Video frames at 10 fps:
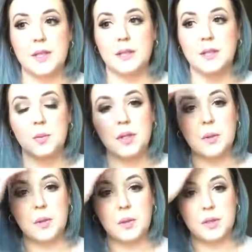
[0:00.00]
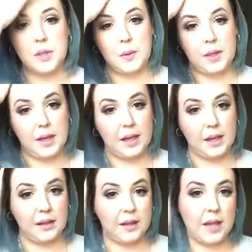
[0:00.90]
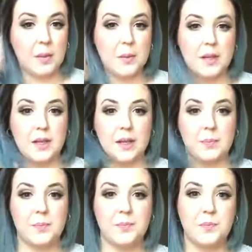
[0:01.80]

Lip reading: And that's really what they're doing. And the company